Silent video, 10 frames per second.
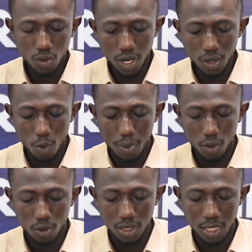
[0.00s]
Torino will be
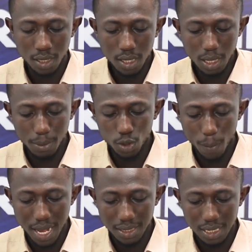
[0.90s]
hosting
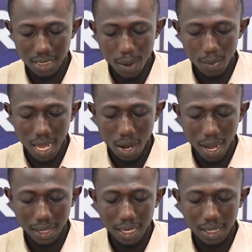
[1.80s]
tabletoppers Inter Milan,
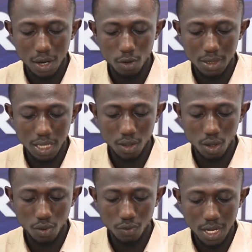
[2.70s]
while Cagliari will be taking
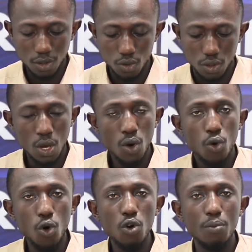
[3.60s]
on Juventus,
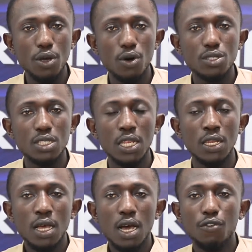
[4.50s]
who will be
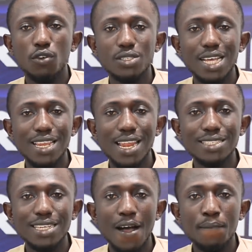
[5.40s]
hosting, of course,
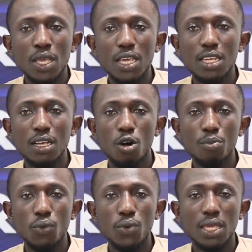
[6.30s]
Atalanta in the
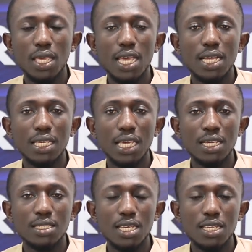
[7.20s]
coming week in
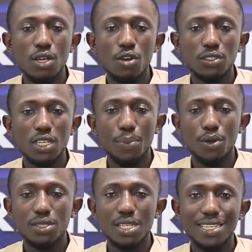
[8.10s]
the UEFA
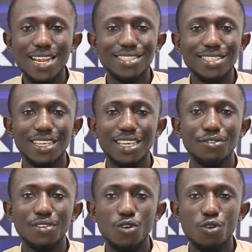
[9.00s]
Champions League. Let's see
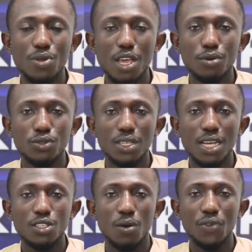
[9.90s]
if they will be able to
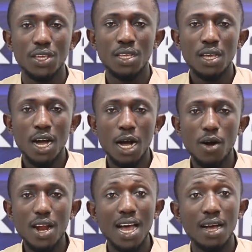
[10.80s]
get something.
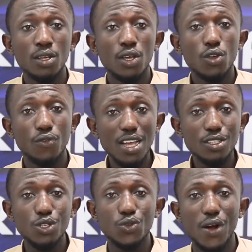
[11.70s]
Rather,
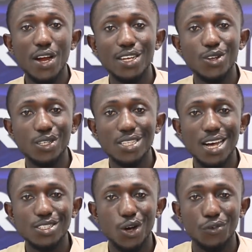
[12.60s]
Juventus were already knocked
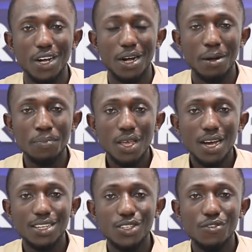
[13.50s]
out of
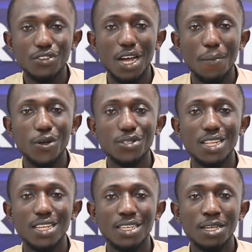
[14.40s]
the UEFA
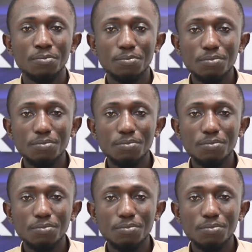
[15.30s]
Champions League.